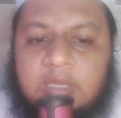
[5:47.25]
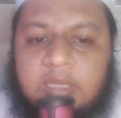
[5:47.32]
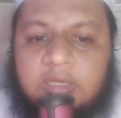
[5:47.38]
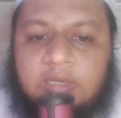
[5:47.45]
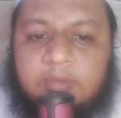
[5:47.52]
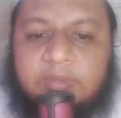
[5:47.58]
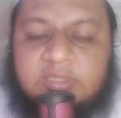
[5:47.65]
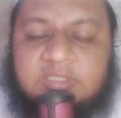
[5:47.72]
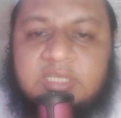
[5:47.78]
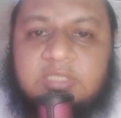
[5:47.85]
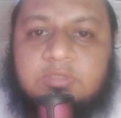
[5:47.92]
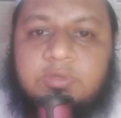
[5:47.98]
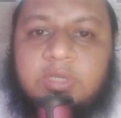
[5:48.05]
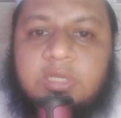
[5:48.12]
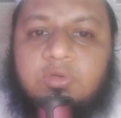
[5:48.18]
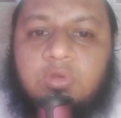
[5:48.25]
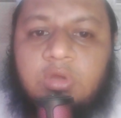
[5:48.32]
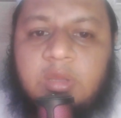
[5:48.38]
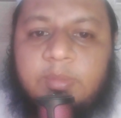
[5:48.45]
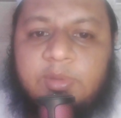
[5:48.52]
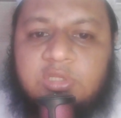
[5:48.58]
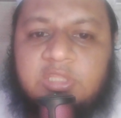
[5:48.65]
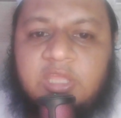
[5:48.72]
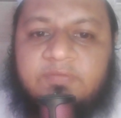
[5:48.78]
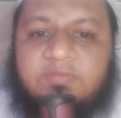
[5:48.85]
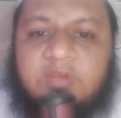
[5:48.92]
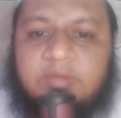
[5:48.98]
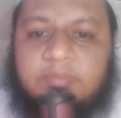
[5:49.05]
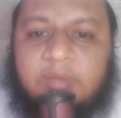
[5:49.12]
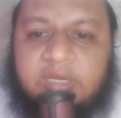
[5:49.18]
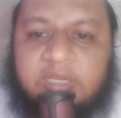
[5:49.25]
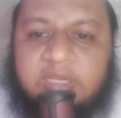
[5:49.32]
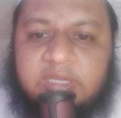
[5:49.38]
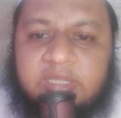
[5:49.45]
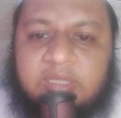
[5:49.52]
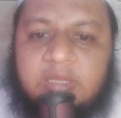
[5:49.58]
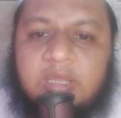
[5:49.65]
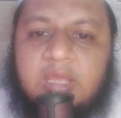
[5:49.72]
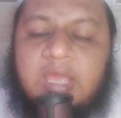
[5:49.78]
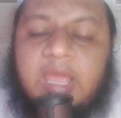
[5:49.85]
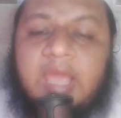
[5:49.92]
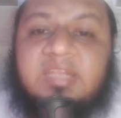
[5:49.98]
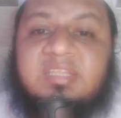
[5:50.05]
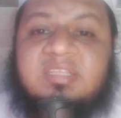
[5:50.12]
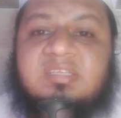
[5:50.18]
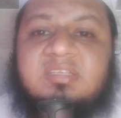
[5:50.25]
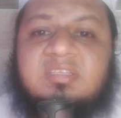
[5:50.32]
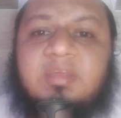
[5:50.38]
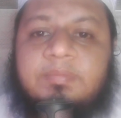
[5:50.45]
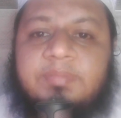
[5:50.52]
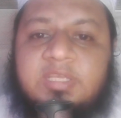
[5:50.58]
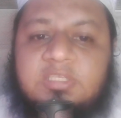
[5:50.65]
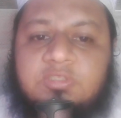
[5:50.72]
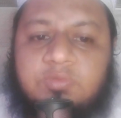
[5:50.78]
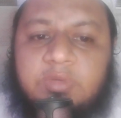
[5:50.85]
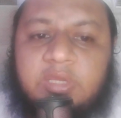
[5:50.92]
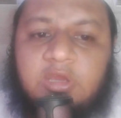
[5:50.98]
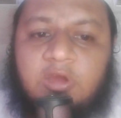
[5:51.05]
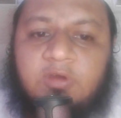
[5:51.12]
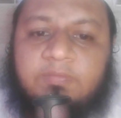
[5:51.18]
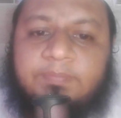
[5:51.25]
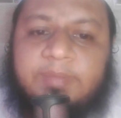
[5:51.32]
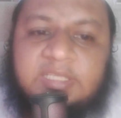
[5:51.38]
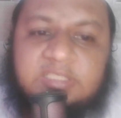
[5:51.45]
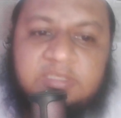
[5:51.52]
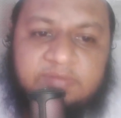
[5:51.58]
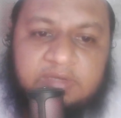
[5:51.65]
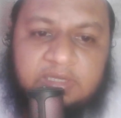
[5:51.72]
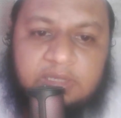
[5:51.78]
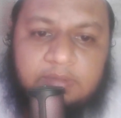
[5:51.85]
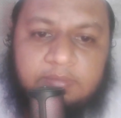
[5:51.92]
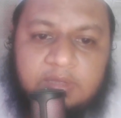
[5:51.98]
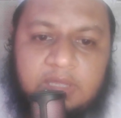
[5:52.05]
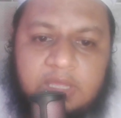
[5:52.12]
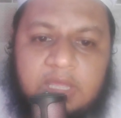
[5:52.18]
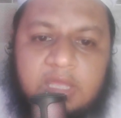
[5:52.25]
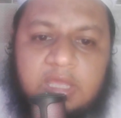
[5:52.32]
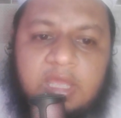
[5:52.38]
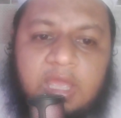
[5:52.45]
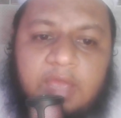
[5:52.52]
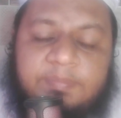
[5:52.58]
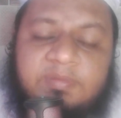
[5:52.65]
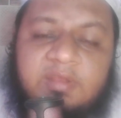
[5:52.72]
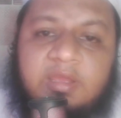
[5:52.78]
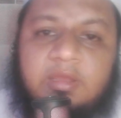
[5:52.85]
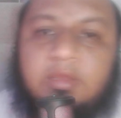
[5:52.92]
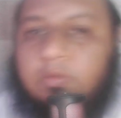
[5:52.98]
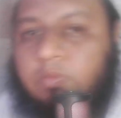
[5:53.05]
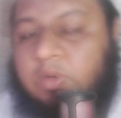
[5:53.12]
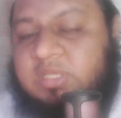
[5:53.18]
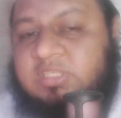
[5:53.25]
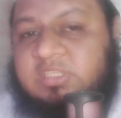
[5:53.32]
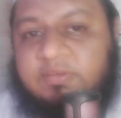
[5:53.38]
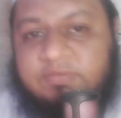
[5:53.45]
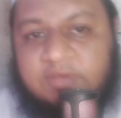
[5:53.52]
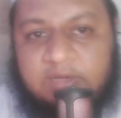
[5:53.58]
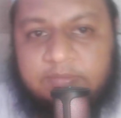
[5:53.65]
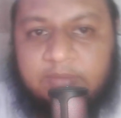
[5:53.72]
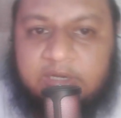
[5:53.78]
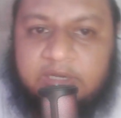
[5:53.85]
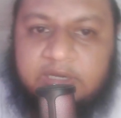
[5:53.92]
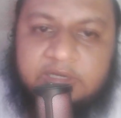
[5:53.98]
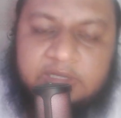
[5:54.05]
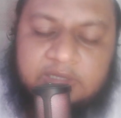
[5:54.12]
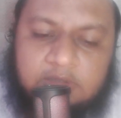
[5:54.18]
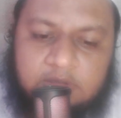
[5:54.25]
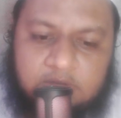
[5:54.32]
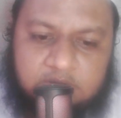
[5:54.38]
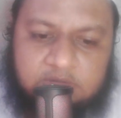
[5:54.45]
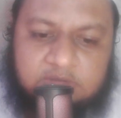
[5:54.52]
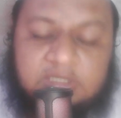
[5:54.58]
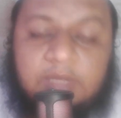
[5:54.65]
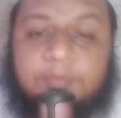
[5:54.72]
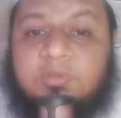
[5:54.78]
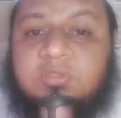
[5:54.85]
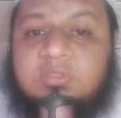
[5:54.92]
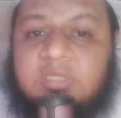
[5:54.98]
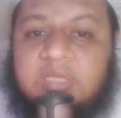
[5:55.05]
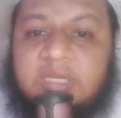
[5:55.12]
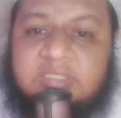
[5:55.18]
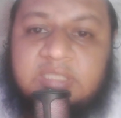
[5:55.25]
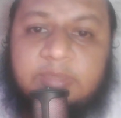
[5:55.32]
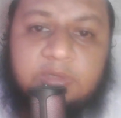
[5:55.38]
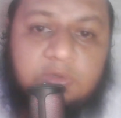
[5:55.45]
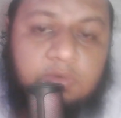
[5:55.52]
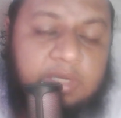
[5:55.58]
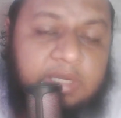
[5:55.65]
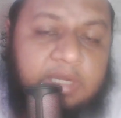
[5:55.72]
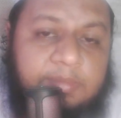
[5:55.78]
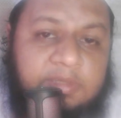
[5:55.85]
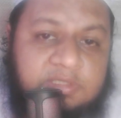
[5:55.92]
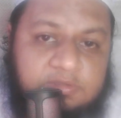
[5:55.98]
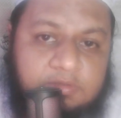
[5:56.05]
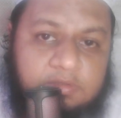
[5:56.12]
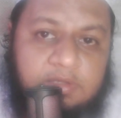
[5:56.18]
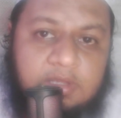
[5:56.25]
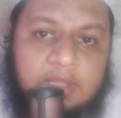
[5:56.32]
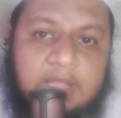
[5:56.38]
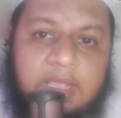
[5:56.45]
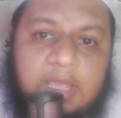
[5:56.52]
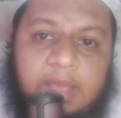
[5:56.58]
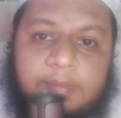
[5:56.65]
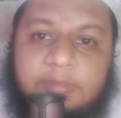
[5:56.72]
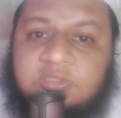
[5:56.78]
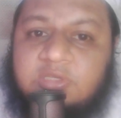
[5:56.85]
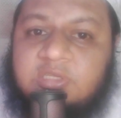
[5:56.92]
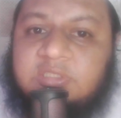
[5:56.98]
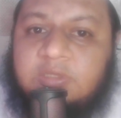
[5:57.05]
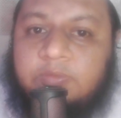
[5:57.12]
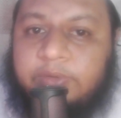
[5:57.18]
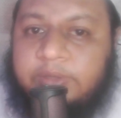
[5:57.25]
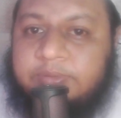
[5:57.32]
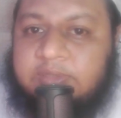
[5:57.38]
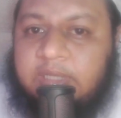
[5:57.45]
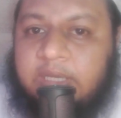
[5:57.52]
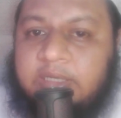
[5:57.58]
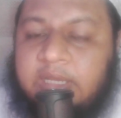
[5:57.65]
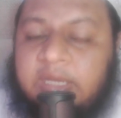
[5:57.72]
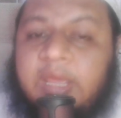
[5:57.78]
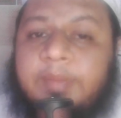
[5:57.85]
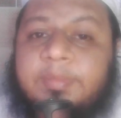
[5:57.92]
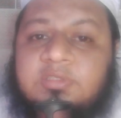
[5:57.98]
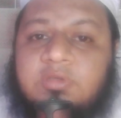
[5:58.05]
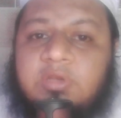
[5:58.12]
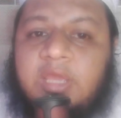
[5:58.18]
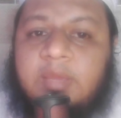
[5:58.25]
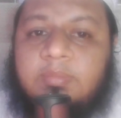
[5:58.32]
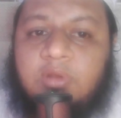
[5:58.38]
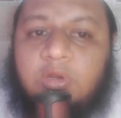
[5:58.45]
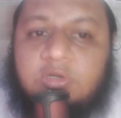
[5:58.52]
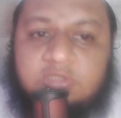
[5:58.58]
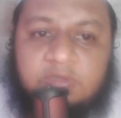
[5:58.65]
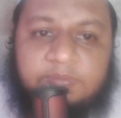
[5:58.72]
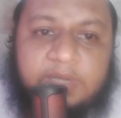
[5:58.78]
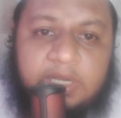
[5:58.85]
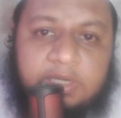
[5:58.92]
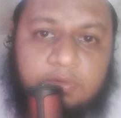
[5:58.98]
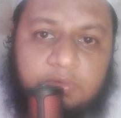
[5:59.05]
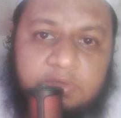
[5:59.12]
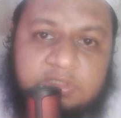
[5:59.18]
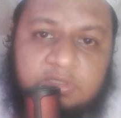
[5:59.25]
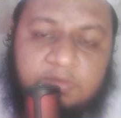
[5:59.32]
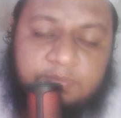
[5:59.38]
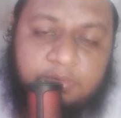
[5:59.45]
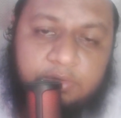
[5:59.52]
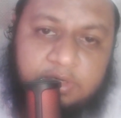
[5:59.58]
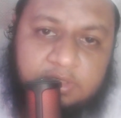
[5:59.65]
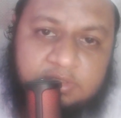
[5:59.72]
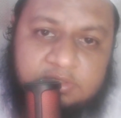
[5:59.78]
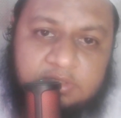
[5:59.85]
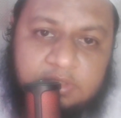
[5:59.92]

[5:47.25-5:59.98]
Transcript: Number 6, we can talk about the affiliate marketing, and this is the best way of passive income. What is affiliate marketing? Suppose let's have a look at Amazon. Amazon is a website, and Amazon have lots of categories of products,